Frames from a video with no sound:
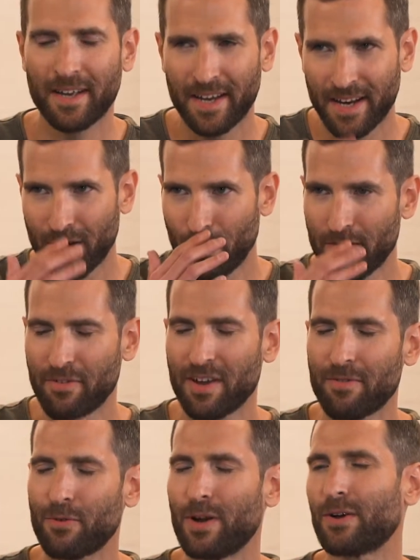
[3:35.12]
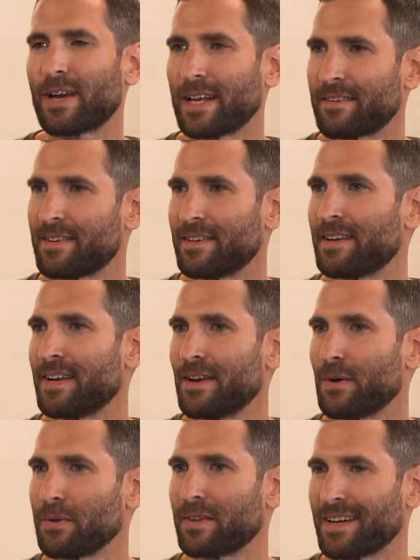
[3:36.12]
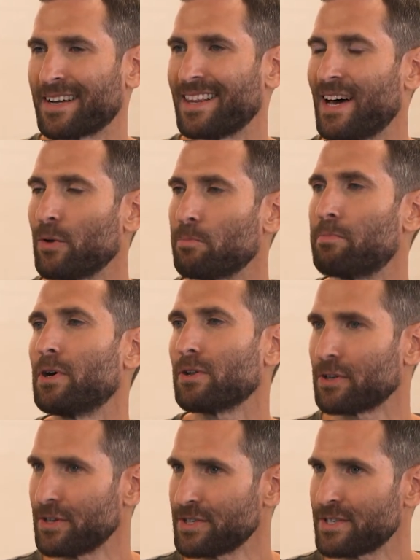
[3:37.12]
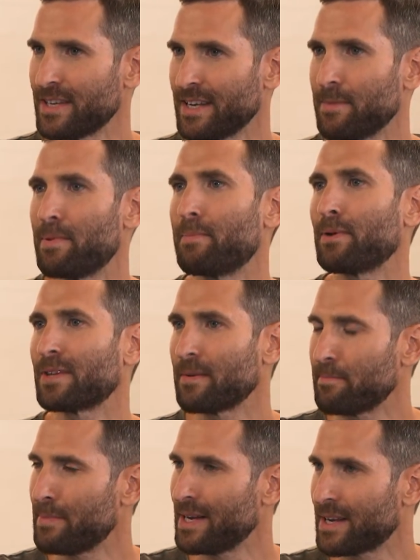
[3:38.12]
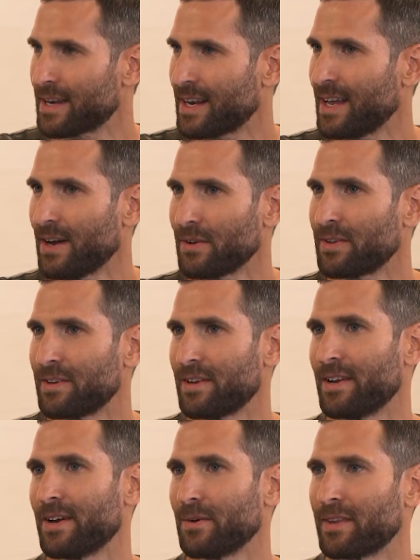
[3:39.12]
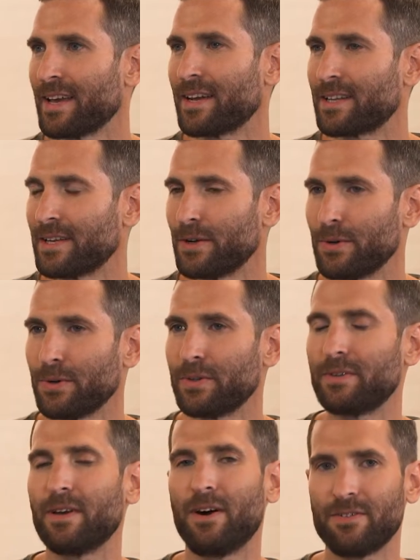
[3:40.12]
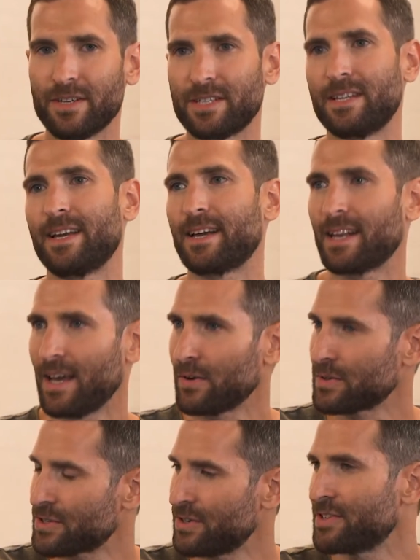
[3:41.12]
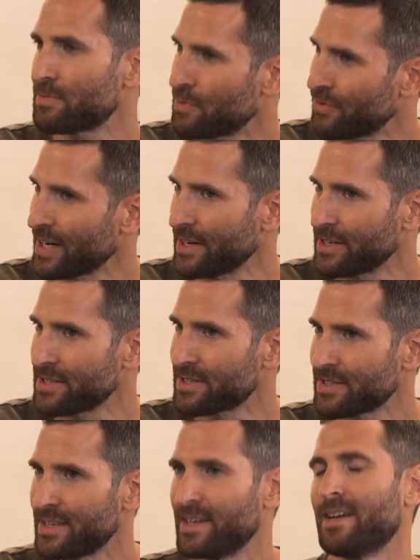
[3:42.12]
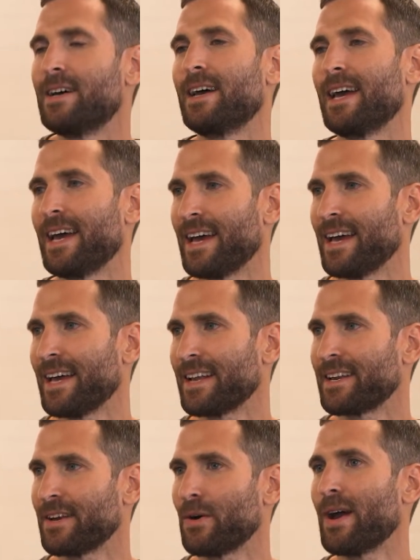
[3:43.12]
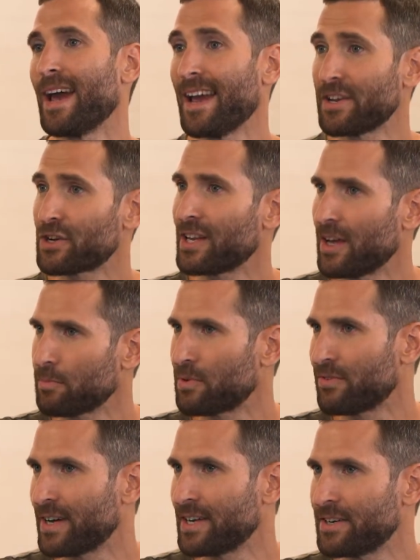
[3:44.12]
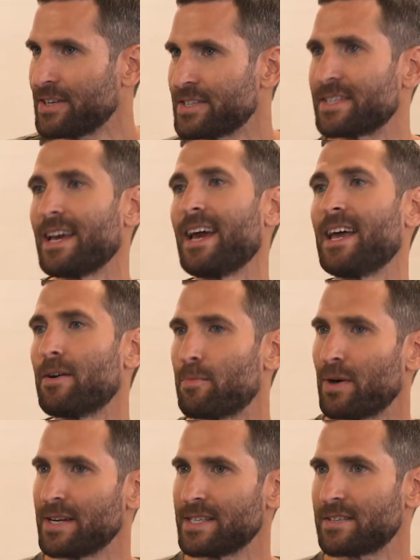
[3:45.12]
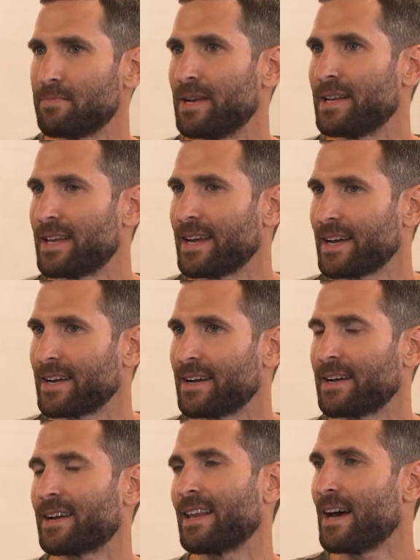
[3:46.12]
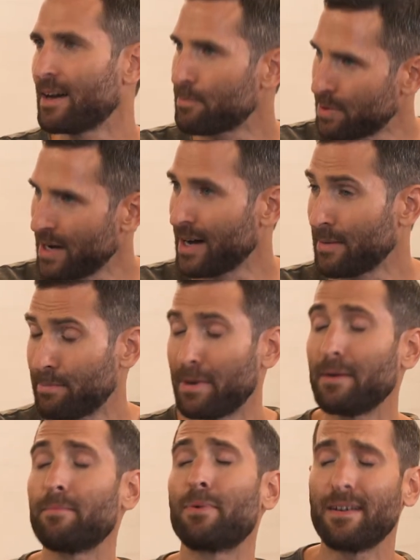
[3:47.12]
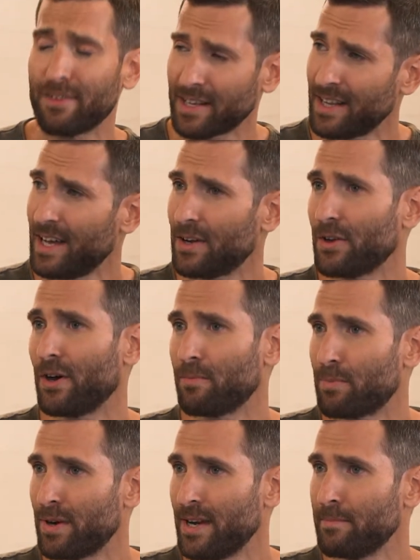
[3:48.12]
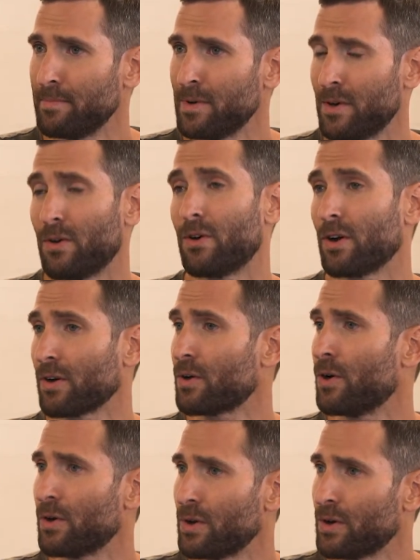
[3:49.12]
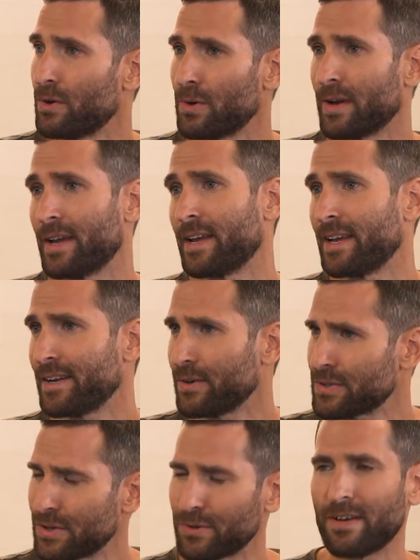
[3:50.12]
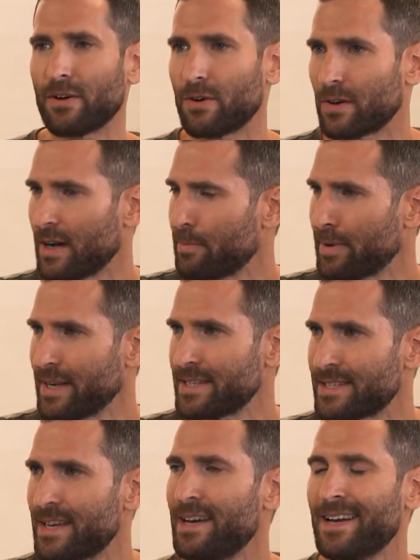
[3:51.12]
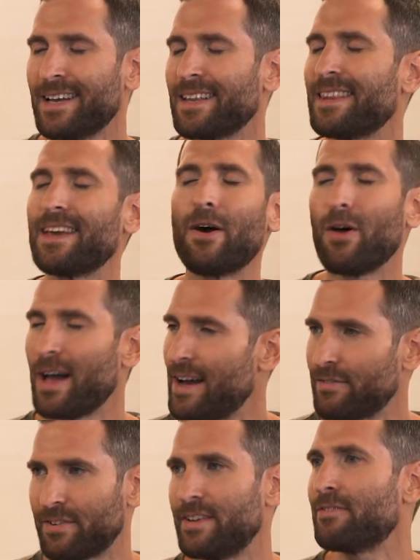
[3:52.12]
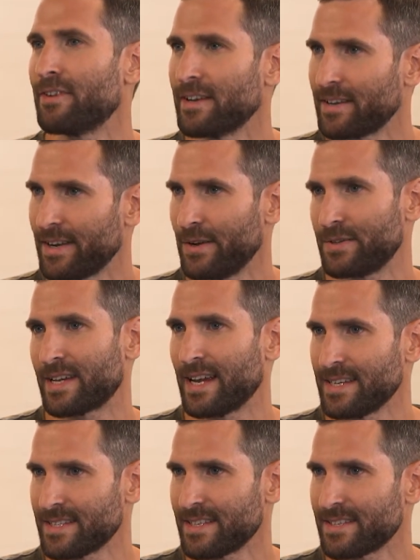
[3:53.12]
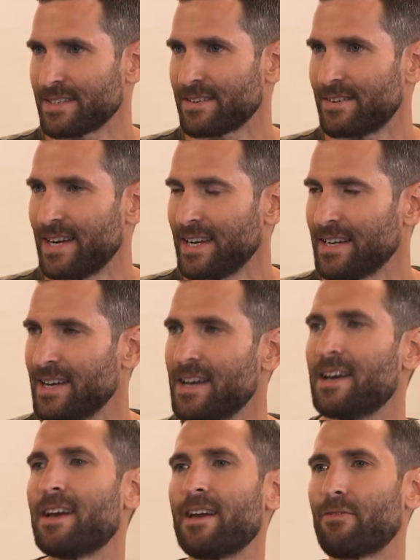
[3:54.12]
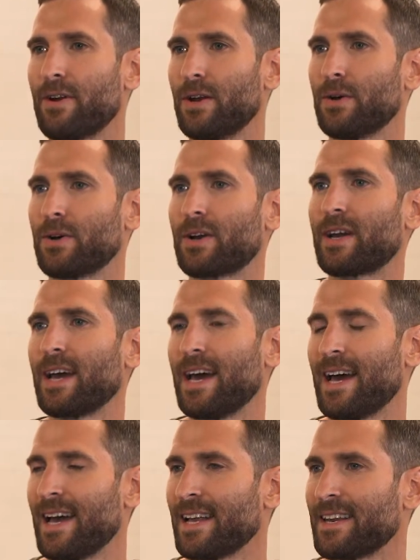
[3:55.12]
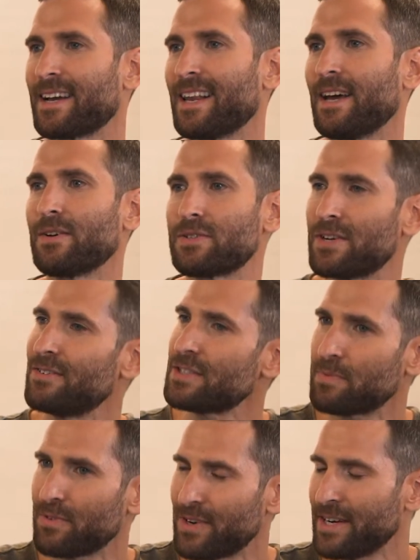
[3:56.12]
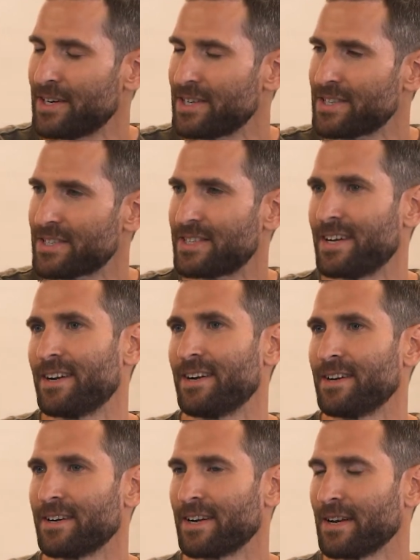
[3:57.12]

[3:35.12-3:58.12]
if we look at, the cloud builders and the people that build the cloud, they include obviously cloud service providers and, edge cloud providers, enterprises building private cloud on-prem or on colo, and also telco companies. They all have different use cases, right? If we look at the cloud service providers, they're,